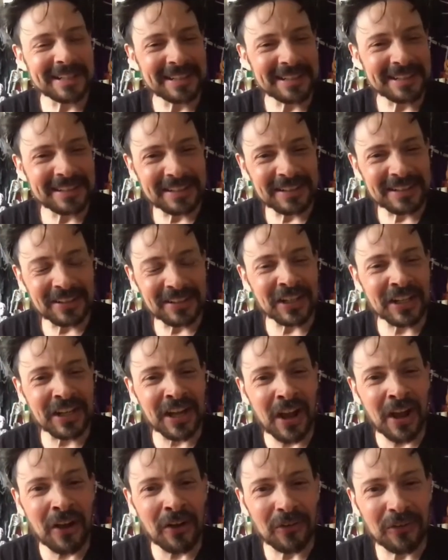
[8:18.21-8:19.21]
There you
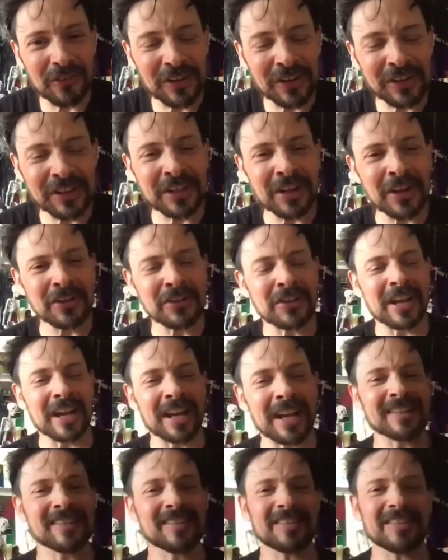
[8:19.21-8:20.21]
go, you
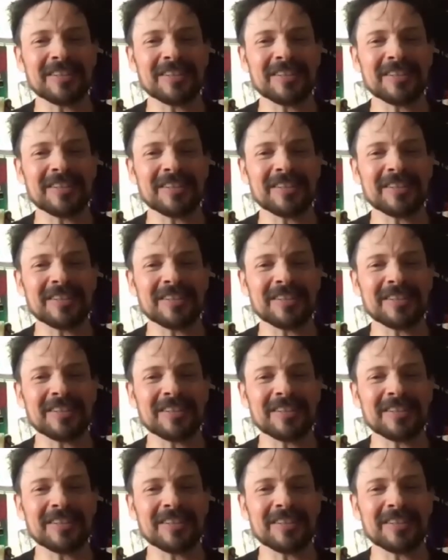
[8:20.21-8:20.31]
guys.